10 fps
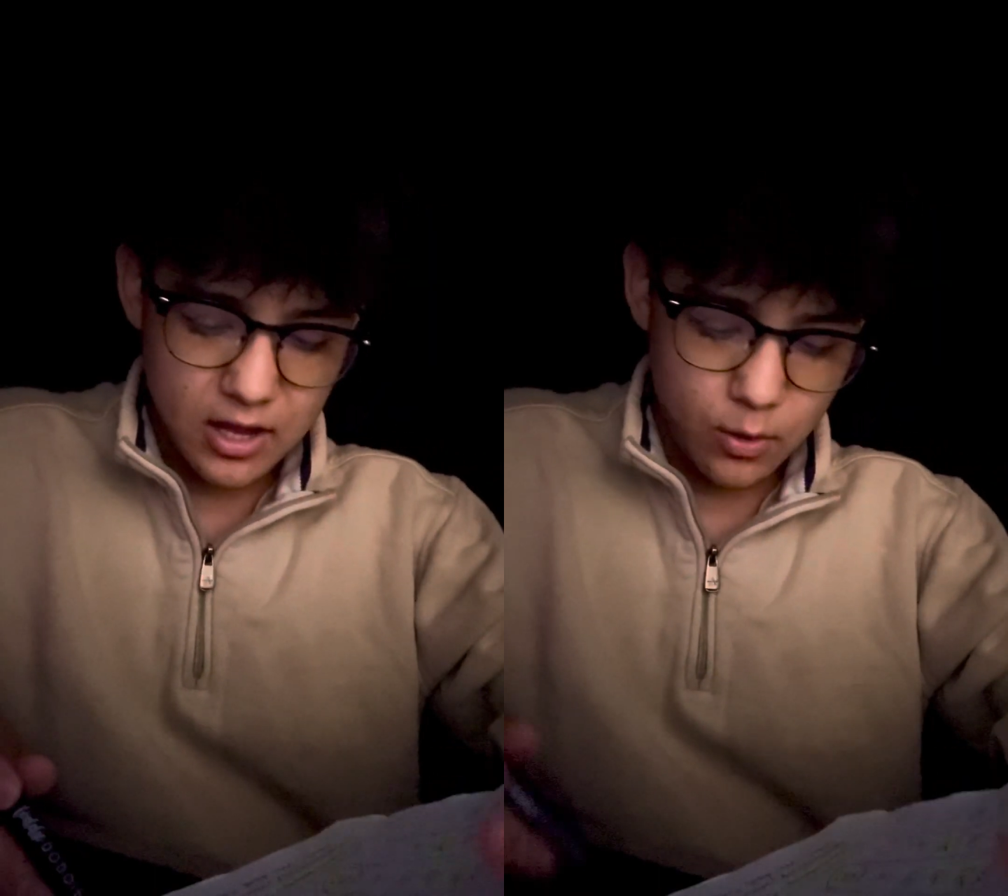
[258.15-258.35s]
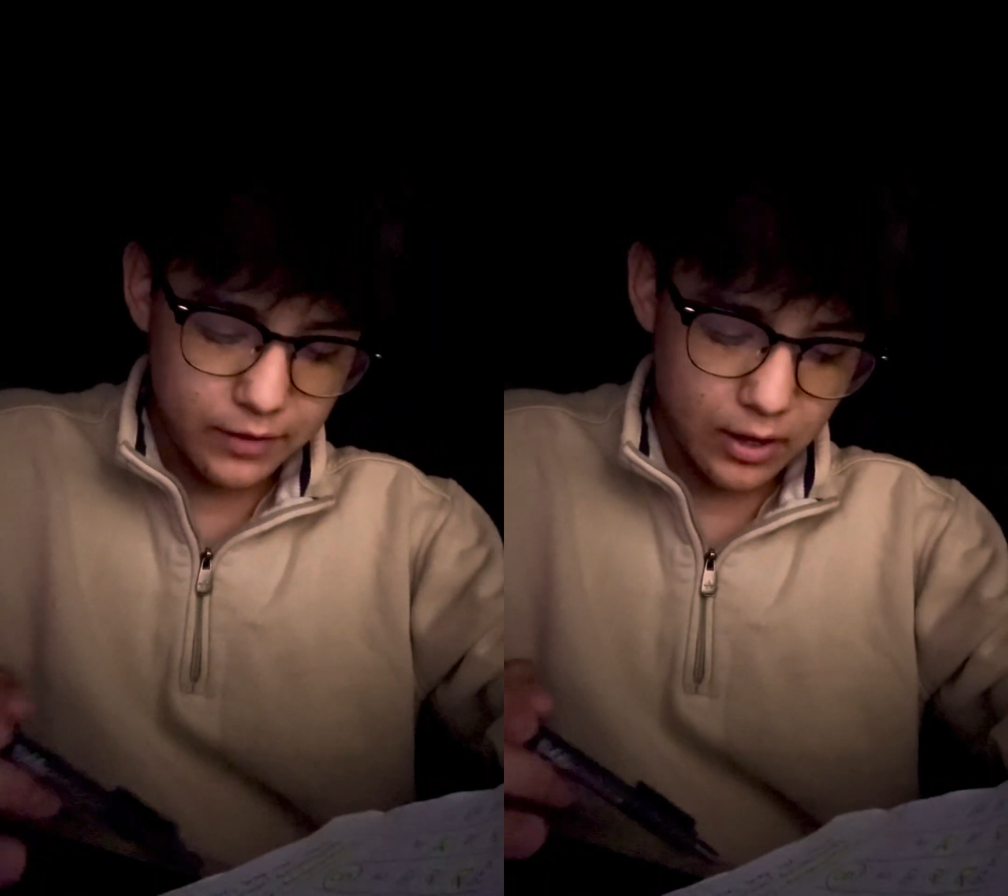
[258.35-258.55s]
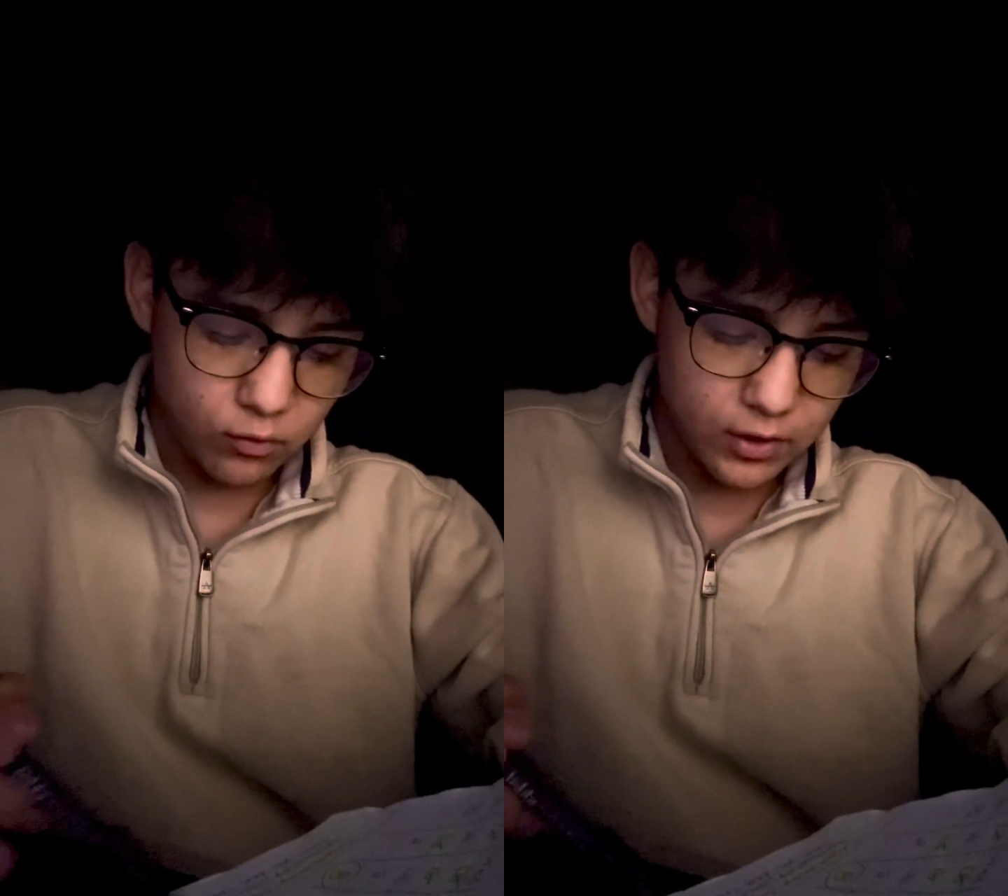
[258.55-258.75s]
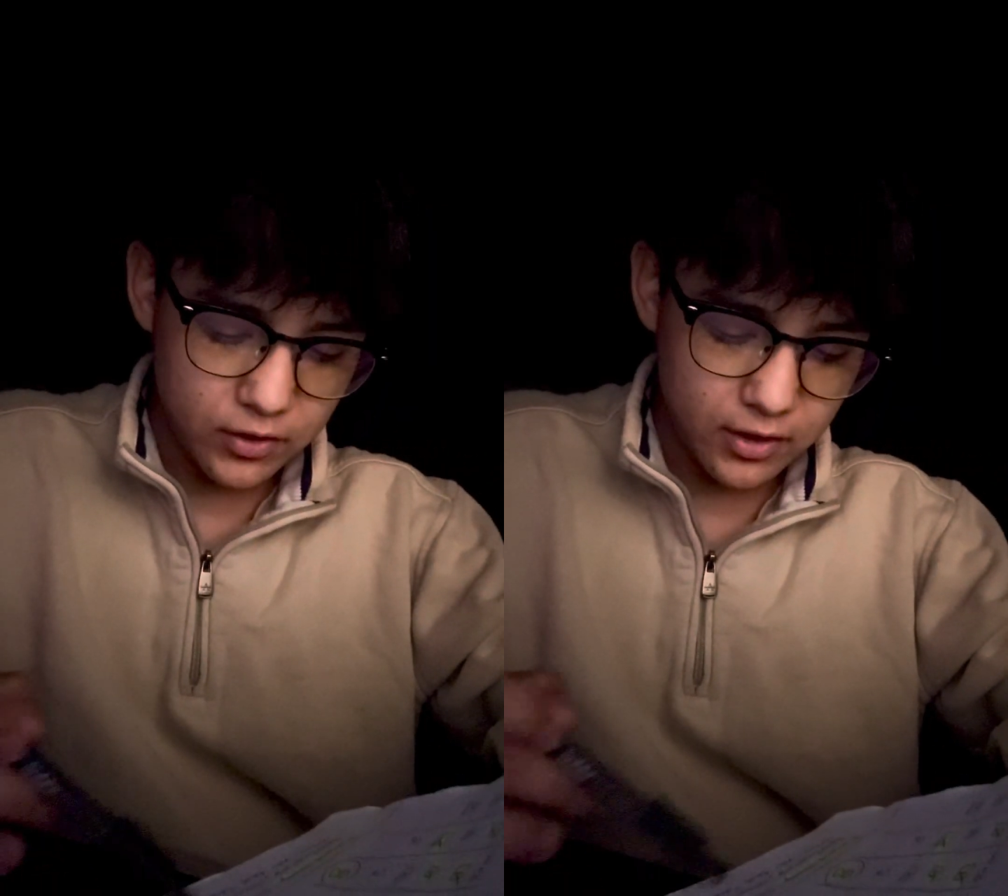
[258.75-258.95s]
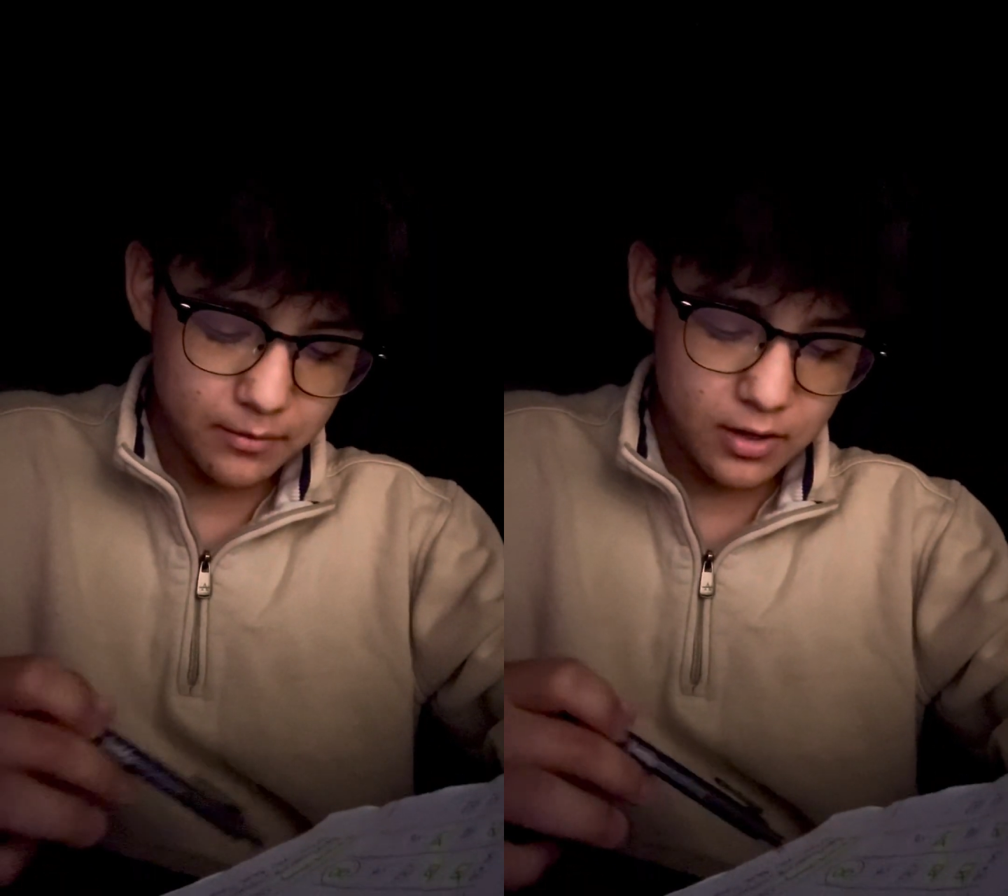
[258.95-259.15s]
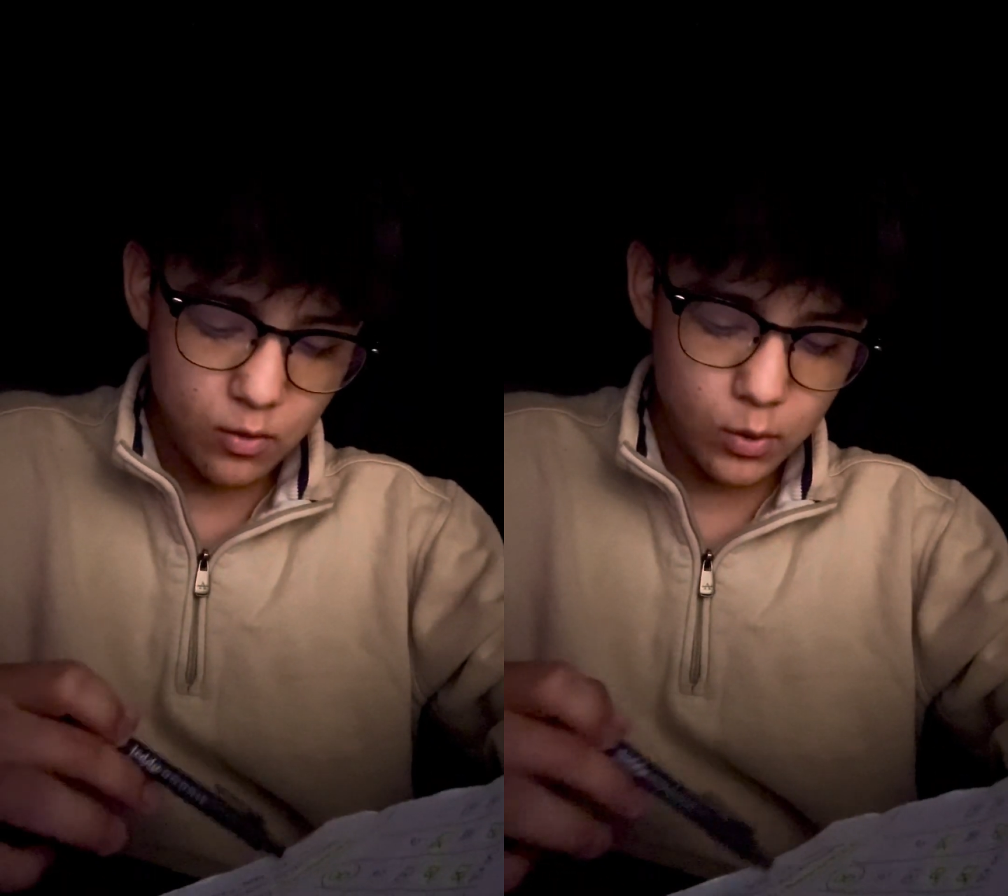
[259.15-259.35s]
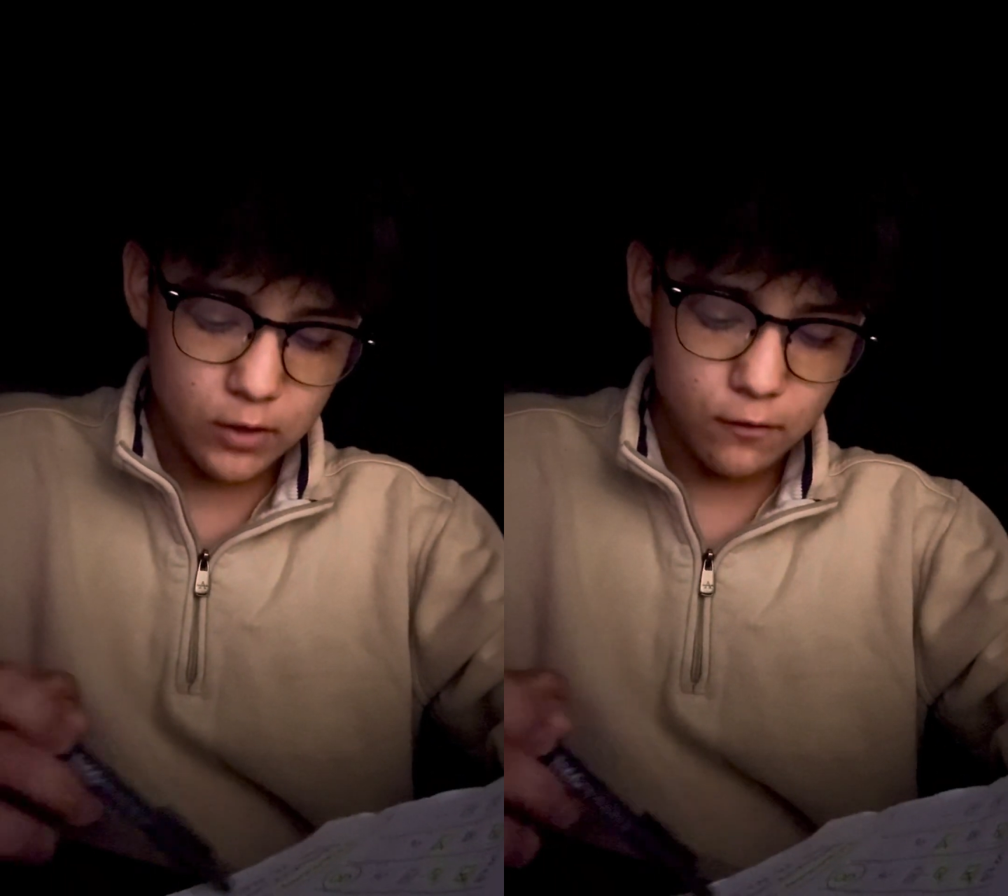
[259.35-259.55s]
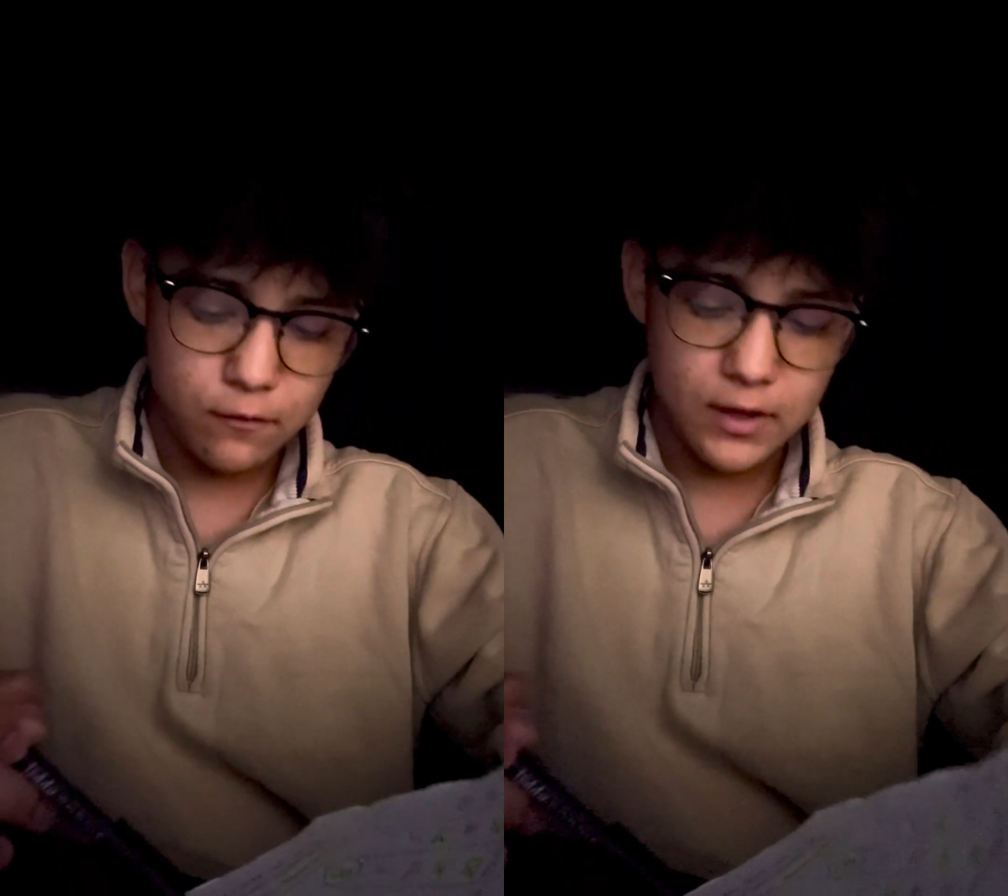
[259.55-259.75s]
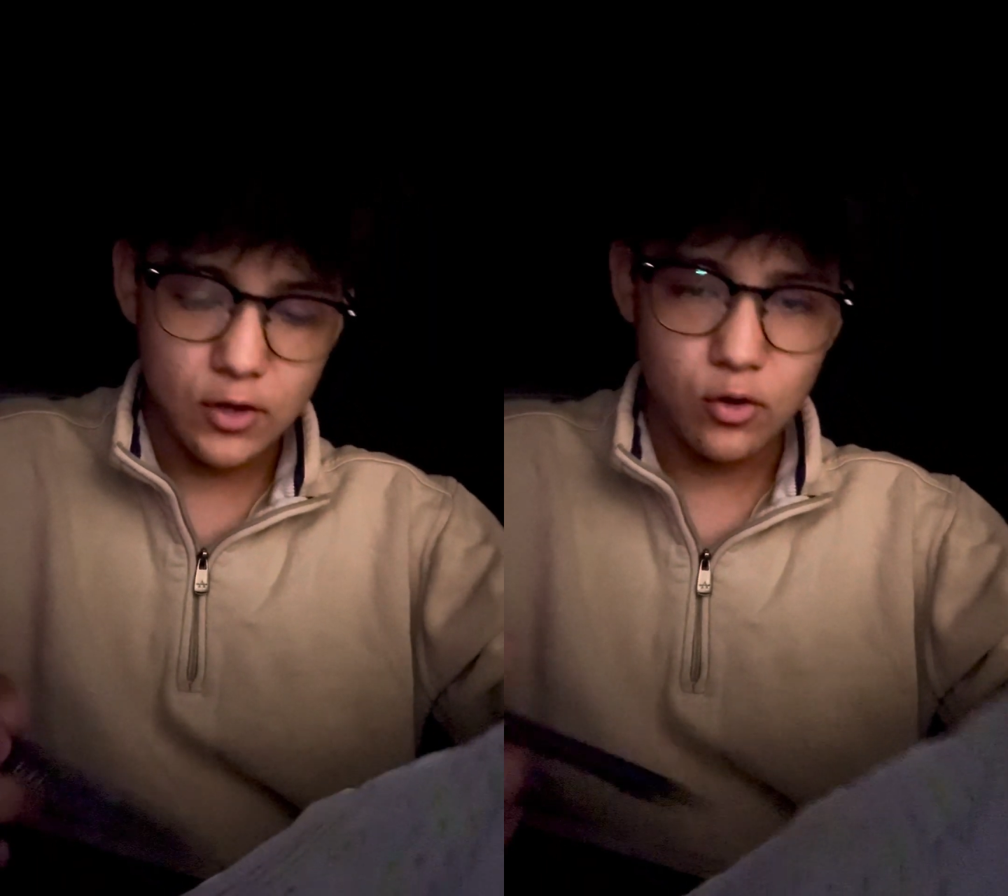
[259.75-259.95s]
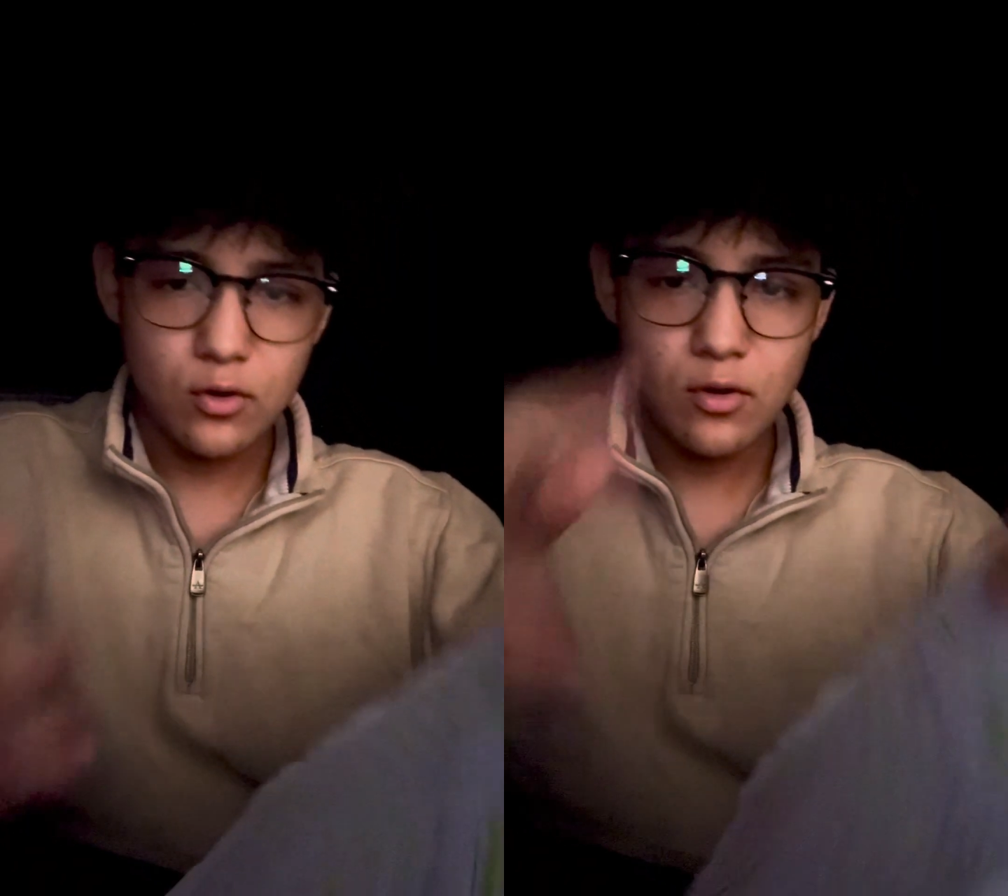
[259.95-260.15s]
without rhythm when you
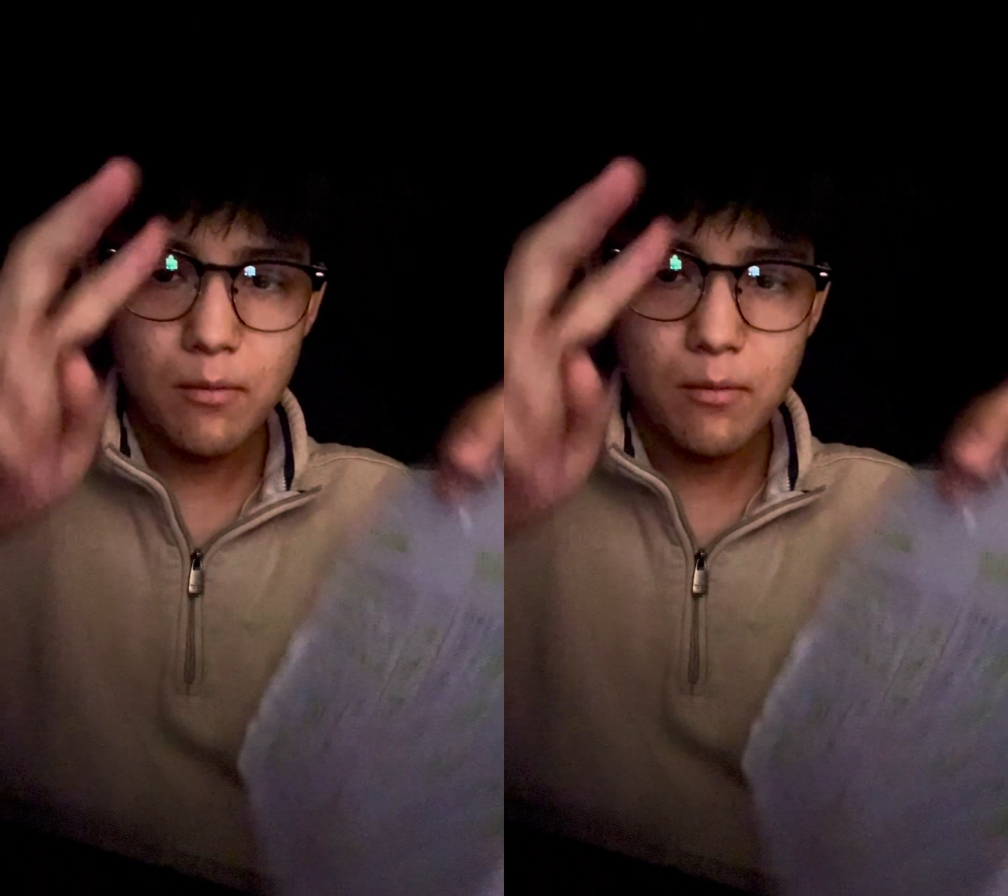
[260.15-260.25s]
feel